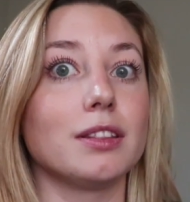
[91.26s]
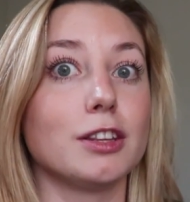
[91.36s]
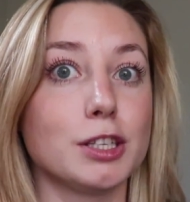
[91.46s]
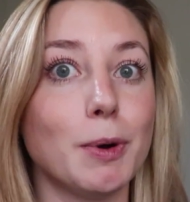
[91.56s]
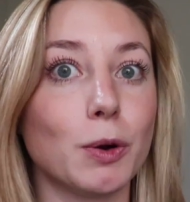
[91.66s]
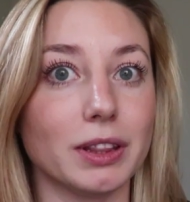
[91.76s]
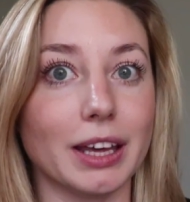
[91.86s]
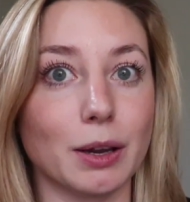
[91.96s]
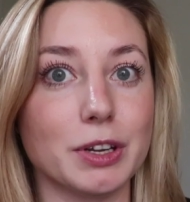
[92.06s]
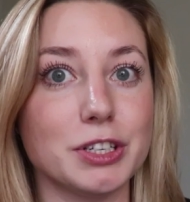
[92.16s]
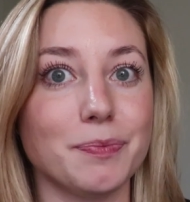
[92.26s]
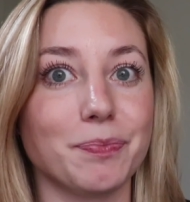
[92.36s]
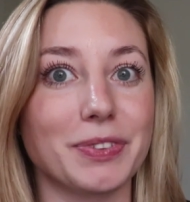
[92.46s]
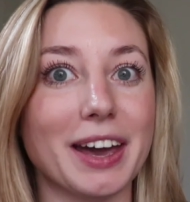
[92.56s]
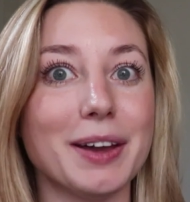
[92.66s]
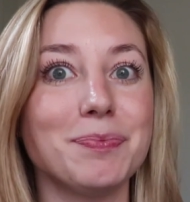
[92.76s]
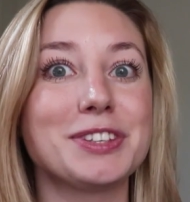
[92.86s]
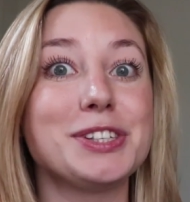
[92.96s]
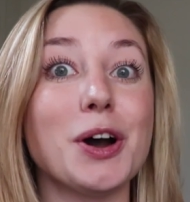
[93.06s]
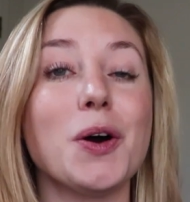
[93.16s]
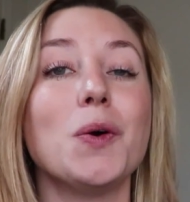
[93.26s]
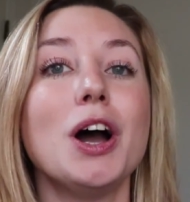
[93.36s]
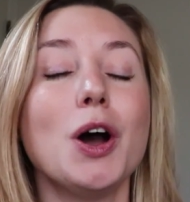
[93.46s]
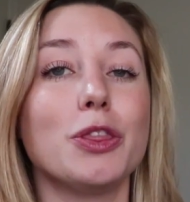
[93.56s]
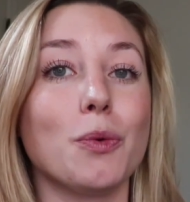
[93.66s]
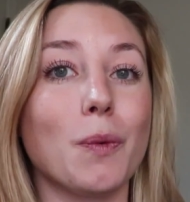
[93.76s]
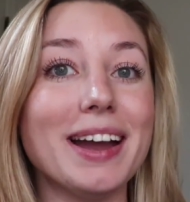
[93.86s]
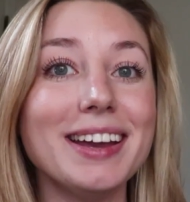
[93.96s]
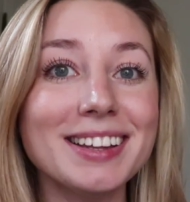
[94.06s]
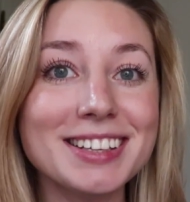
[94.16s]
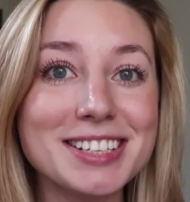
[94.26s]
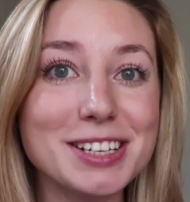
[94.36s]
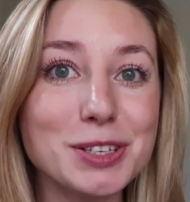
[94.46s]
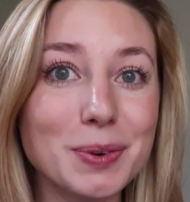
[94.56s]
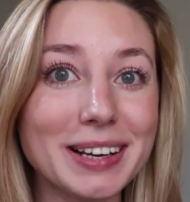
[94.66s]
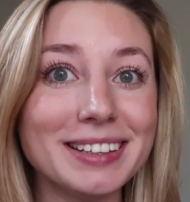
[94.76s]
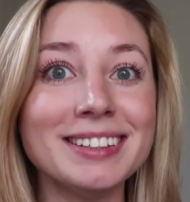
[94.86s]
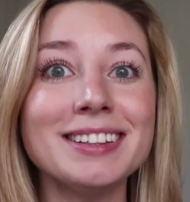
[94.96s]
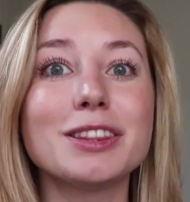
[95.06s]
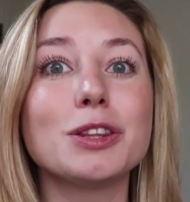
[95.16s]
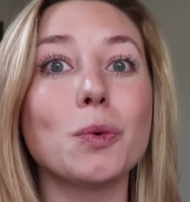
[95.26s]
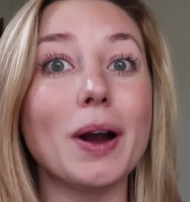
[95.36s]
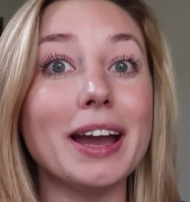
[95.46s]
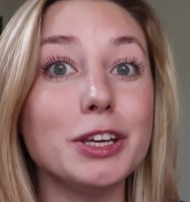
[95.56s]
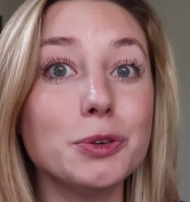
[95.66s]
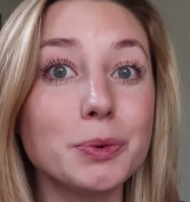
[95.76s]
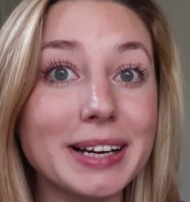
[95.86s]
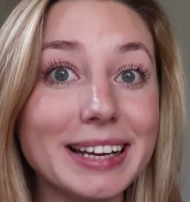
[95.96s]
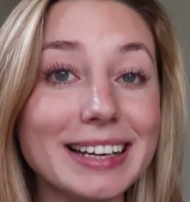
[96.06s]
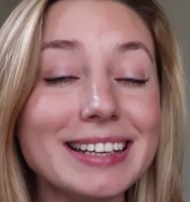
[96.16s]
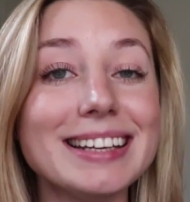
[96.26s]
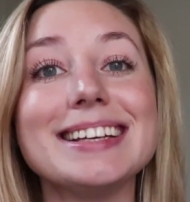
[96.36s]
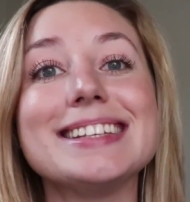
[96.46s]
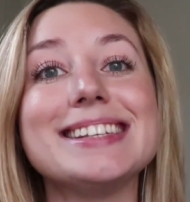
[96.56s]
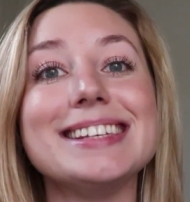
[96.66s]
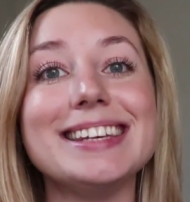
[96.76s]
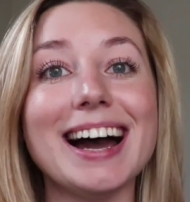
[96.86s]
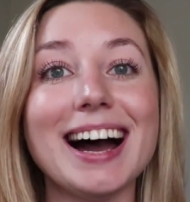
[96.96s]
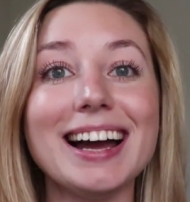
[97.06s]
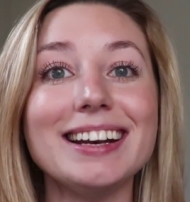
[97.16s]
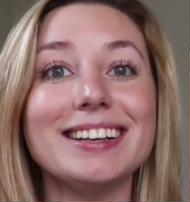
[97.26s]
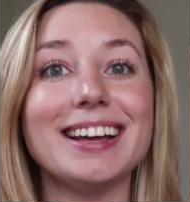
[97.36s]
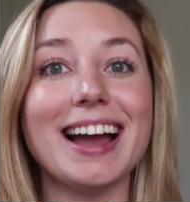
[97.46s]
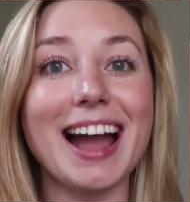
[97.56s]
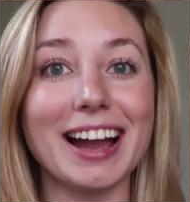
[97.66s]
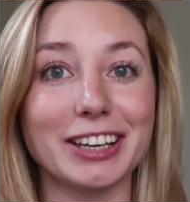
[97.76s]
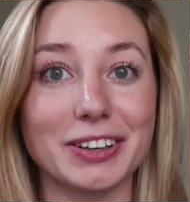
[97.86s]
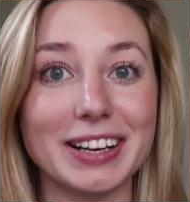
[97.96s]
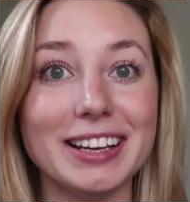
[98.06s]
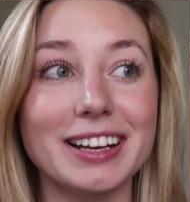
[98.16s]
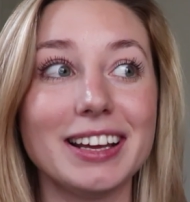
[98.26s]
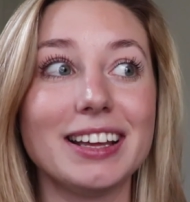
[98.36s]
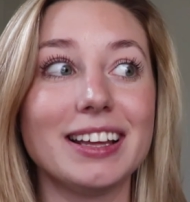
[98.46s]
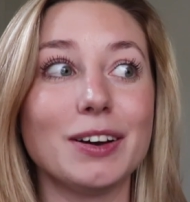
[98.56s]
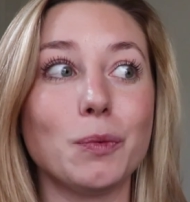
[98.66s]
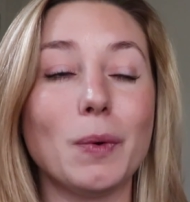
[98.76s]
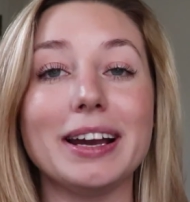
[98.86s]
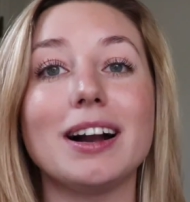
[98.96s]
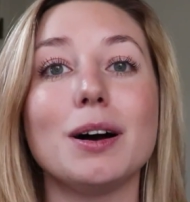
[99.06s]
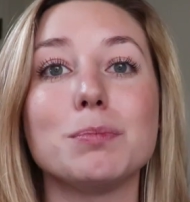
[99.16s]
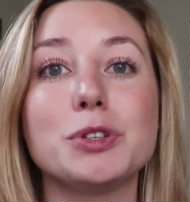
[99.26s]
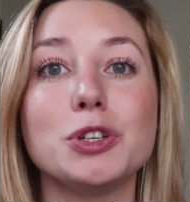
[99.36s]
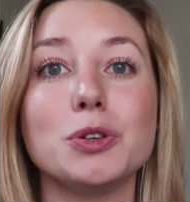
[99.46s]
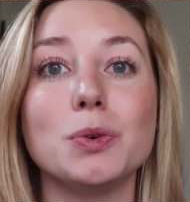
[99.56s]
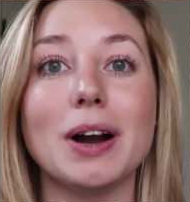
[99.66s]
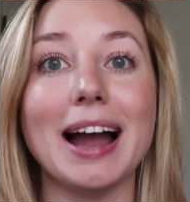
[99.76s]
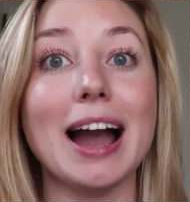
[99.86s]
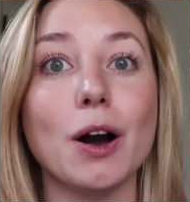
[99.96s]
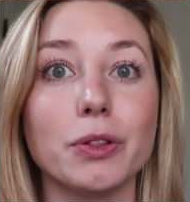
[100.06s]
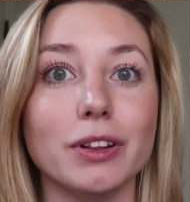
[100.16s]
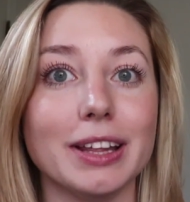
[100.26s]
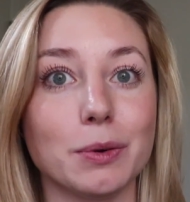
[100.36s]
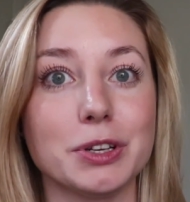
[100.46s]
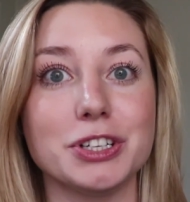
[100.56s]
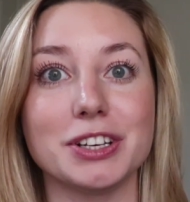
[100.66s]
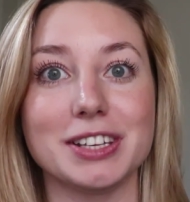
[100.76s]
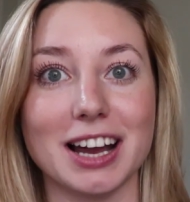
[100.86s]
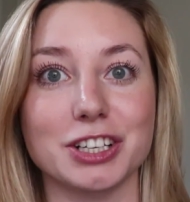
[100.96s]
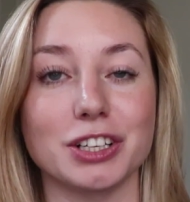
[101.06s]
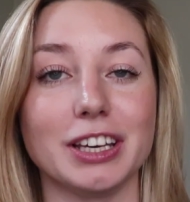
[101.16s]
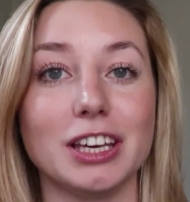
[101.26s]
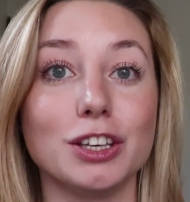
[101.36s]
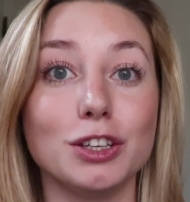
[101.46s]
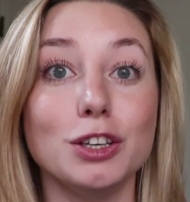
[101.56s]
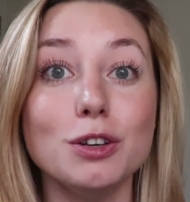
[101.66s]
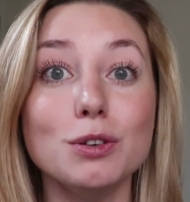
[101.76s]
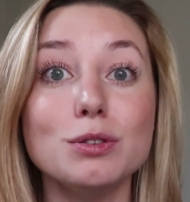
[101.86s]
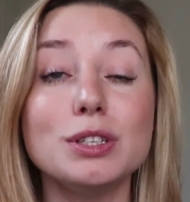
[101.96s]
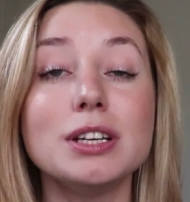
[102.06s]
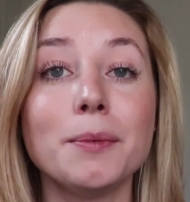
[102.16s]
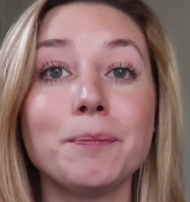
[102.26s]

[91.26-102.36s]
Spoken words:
The spoken language, okay? So the way English is written, the way you read it is not accurate when it comes to how the language is actually used